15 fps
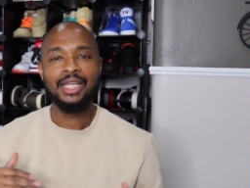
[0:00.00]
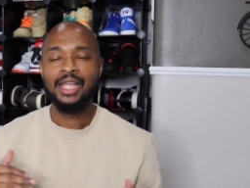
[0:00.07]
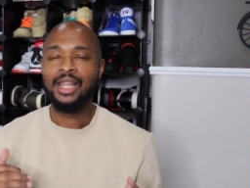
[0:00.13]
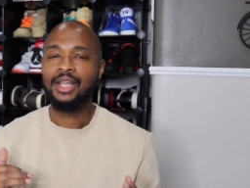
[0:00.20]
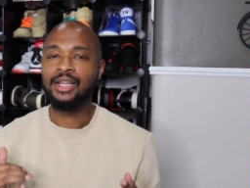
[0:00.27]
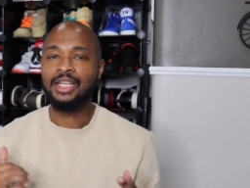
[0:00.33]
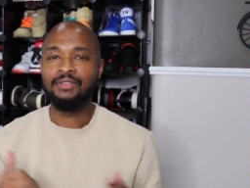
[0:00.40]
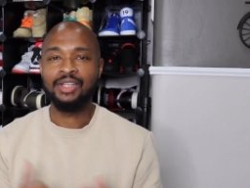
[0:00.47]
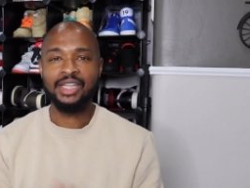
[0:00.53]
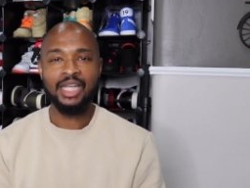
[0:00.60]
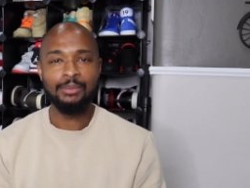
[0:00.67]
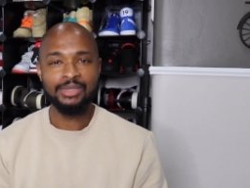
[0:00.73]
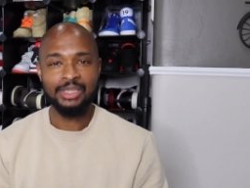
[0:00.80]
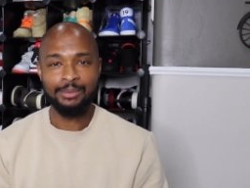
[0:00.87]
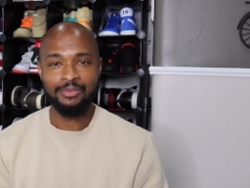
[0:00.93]
Leave a
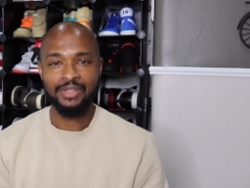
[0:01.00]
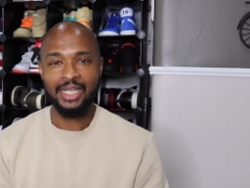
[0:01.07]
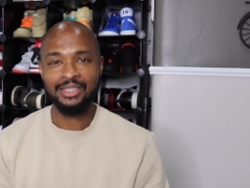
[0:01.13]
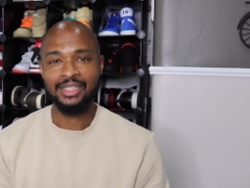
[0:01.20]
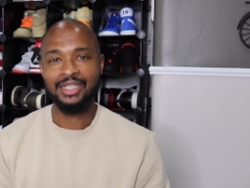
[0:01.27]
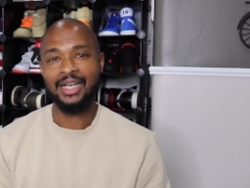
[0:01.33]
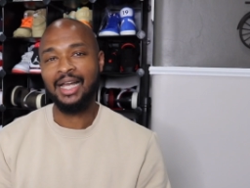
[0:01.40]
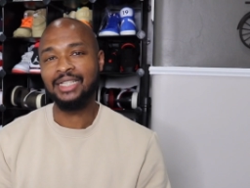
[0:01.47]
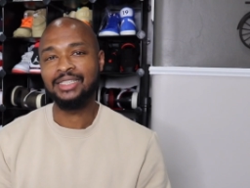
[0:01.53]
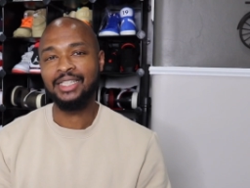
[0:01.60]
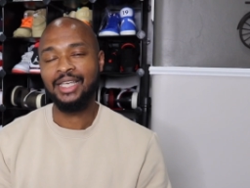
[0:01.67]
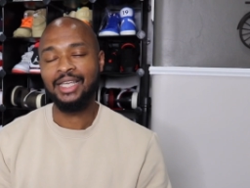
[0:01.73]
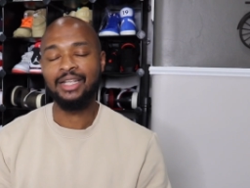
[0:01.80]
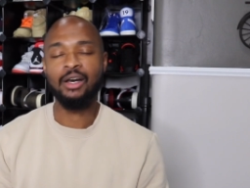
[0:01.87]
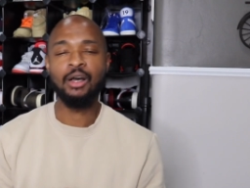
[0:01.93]
thumbs up if you like the
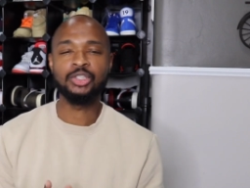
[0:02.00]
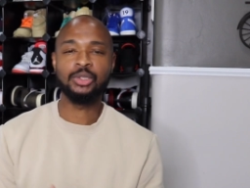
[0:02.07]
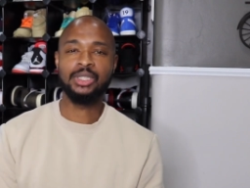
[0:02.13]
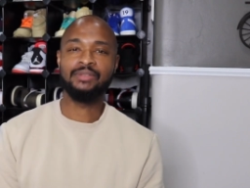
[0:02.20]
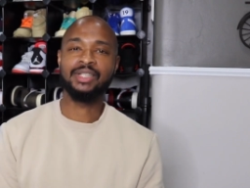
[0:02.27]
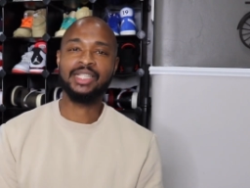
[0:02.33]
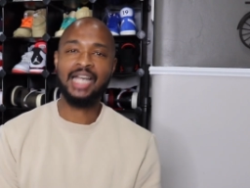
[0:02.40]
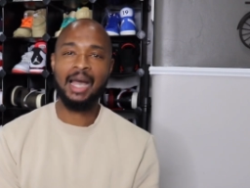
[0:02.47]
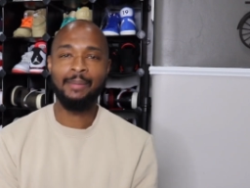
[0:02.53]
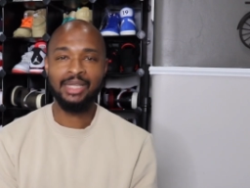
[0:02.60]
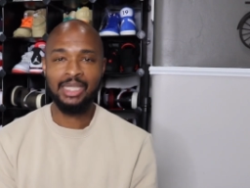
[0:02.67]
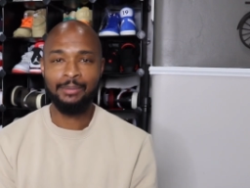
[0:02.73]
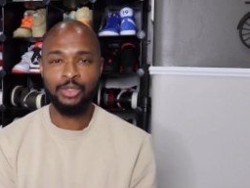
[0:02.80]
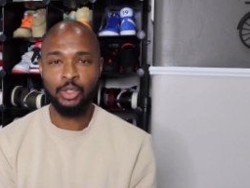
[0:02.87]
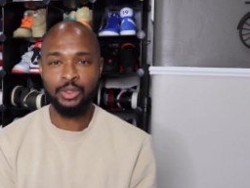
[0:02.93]
content. Also leave a comment,
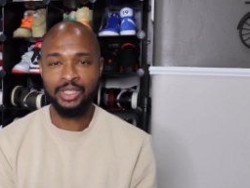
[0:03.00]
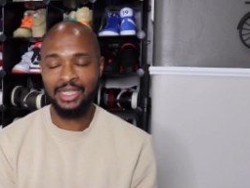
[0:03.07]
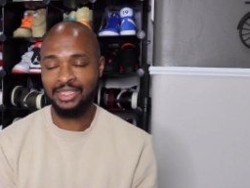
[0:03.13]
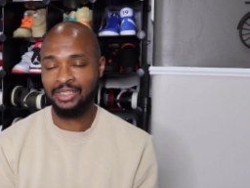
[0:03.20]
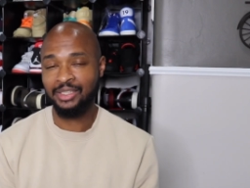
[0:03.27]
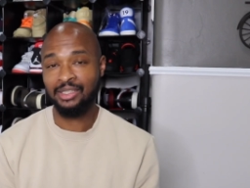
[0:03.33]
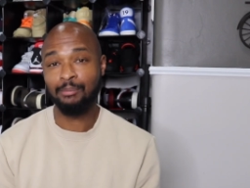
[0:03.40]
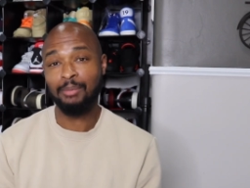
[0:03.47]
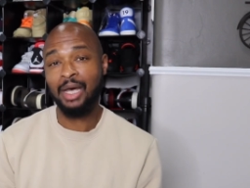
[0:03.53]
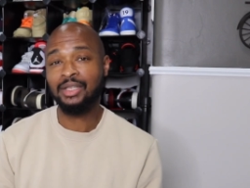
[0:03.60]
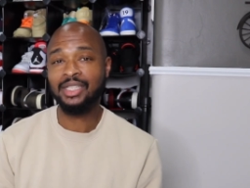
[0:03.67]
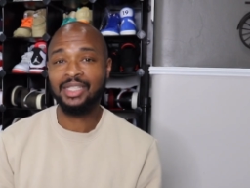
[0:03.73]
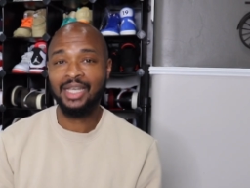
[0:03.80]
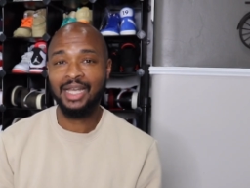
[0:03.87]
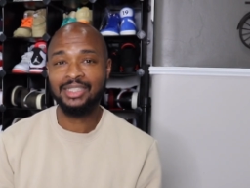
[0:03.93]
let me know what you guys think about
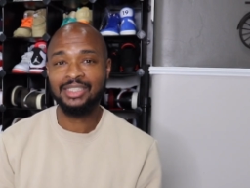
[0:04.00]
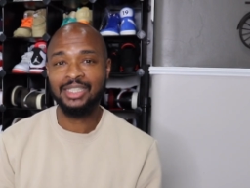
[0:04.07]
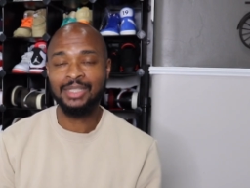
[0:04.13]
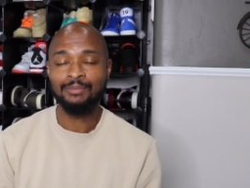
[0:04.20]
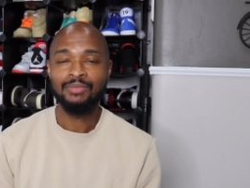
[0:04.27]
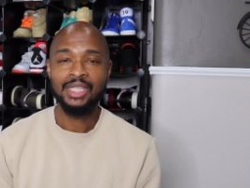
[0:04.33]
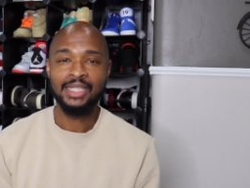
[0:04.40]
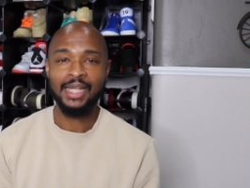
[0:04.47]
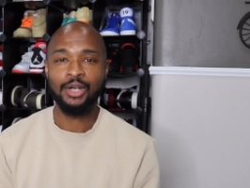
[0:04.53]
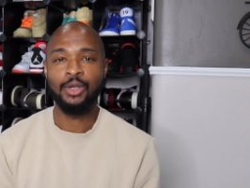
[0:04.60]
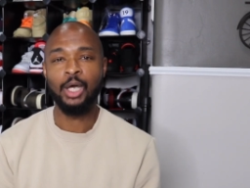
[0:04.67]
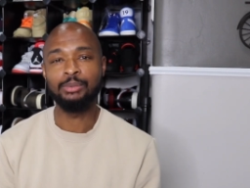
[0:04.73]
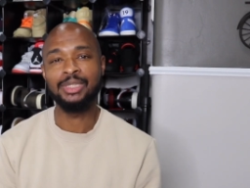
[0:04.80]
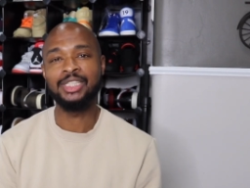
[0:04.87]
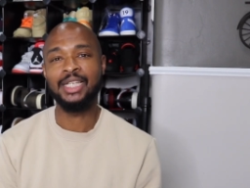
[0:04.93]
the content. That'll
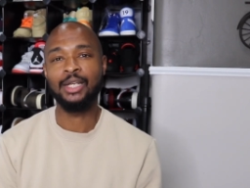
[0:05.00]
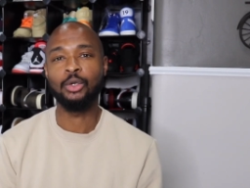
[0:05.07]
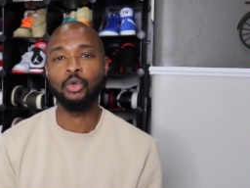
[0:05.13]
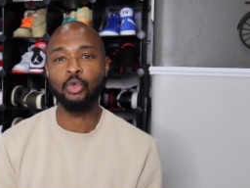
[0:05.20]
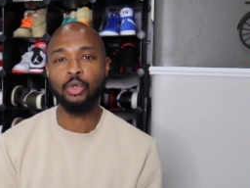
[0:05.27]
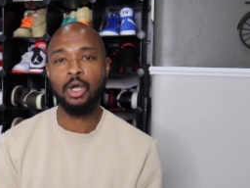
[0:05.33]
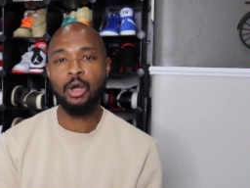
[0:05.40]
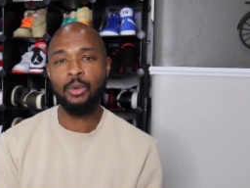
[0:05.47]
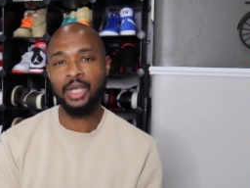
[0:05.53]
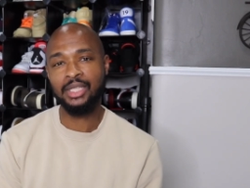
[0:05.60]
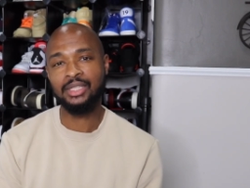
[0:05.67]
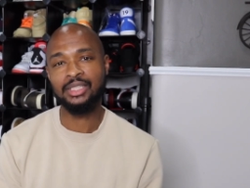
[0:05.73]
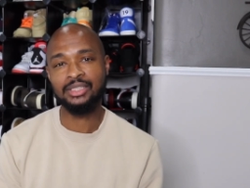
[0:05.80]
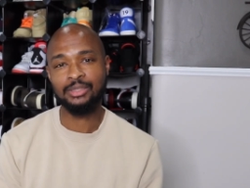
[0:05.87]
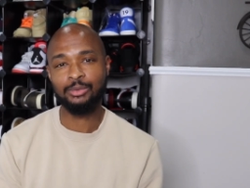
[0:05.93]
help the channel grow,
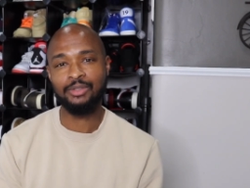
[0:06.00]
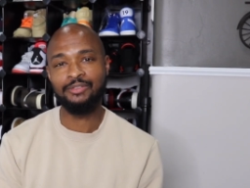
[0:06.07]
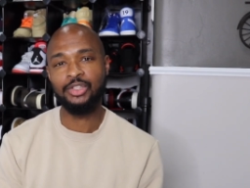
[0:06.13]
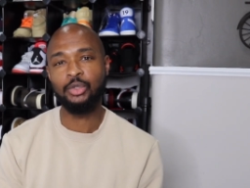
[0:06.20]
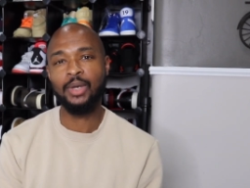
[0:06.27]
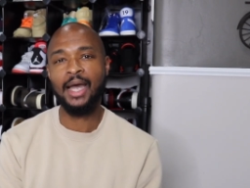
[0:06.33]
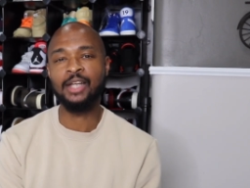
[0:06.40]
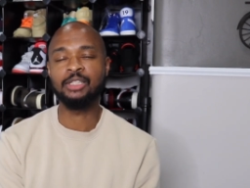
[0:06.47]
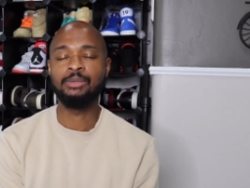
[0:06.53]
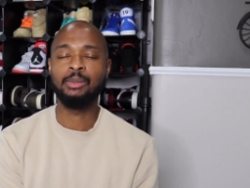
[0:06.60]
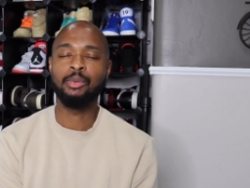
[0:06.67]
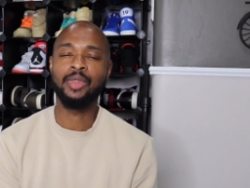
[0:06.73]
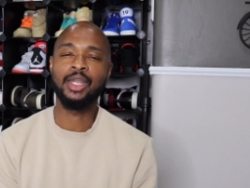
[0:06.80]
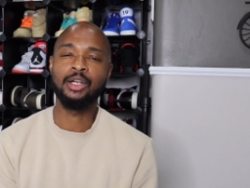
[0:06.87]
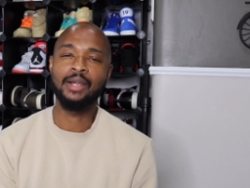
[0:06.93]
get this review out to
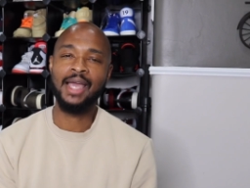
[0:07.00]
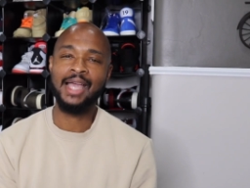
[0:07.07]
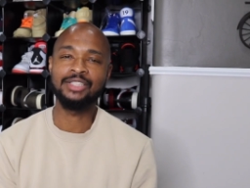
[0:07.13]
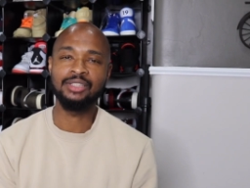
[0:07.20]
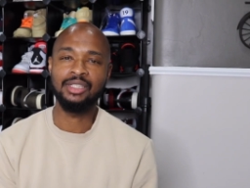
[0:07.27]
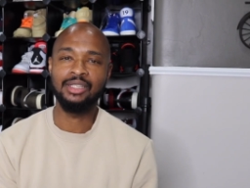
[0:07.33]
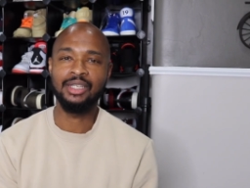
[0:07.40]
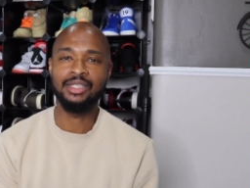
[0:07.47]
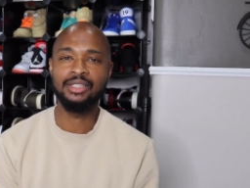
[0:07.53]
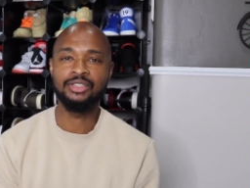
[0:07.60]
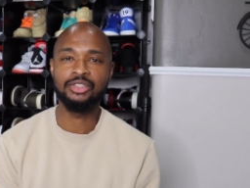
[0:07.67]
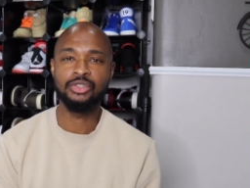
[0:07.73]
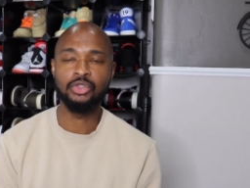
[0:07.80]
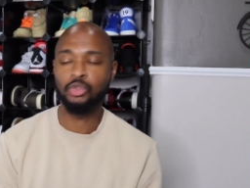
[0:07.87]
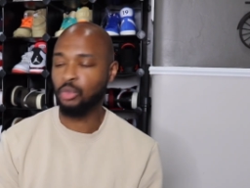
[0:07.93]
people that are actually looking
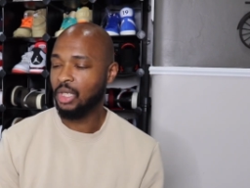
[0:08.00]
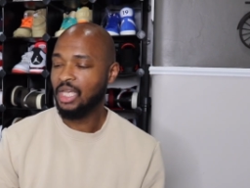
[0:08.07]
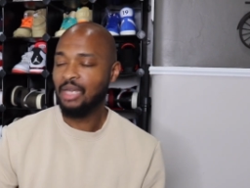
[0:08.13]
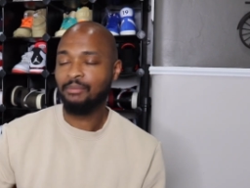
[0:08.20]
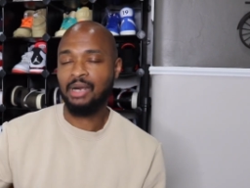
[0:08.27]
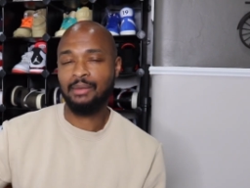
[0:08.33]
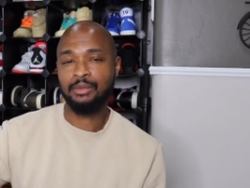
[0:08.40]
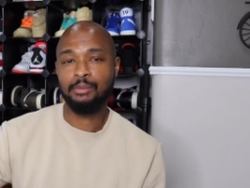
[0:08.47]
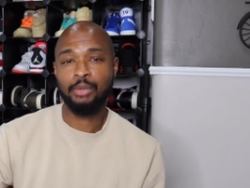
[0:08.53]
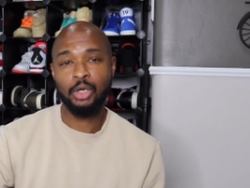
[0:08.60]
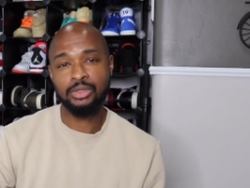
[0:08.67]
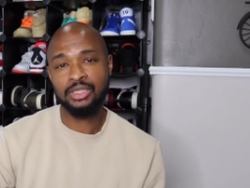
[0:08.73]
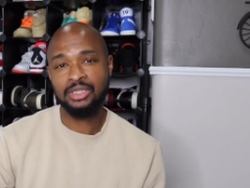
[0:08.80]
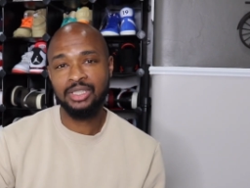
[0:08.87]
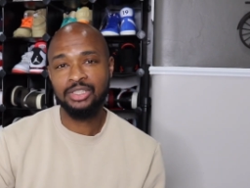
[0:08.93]
to probably
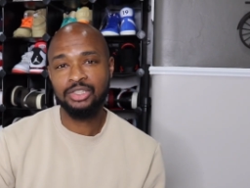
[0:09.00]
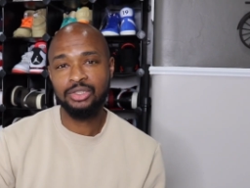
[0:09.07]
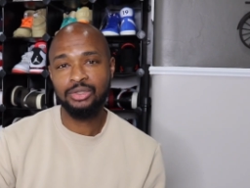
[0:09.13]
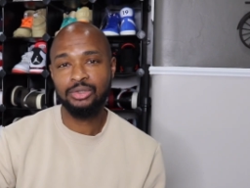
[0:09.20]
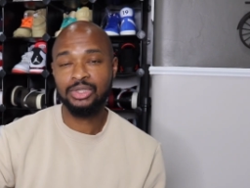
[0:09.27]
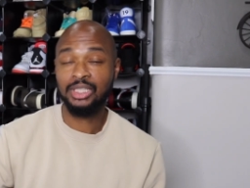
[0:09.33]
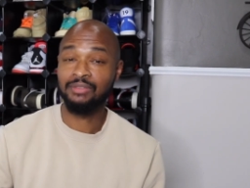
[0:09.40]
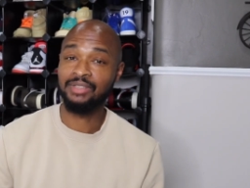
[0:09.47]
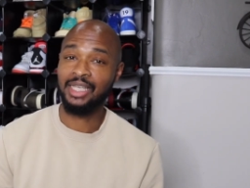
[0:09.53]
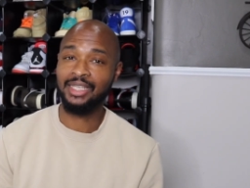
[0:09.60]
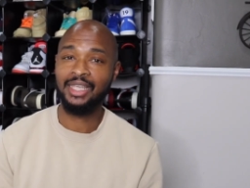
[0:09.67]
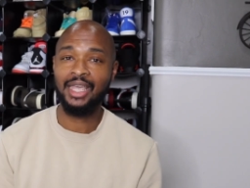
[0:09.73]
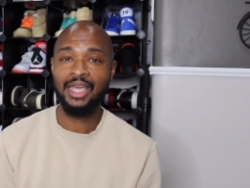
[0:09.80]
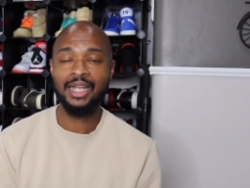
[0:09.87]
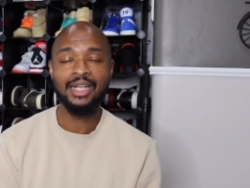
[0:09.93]
purchase these shoes if they
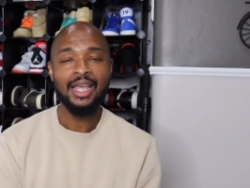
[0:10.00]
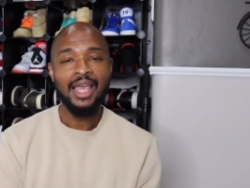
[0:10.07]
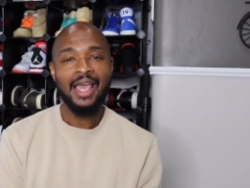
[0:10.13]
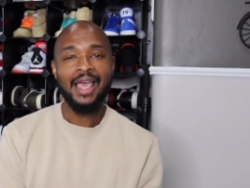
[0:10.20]
can.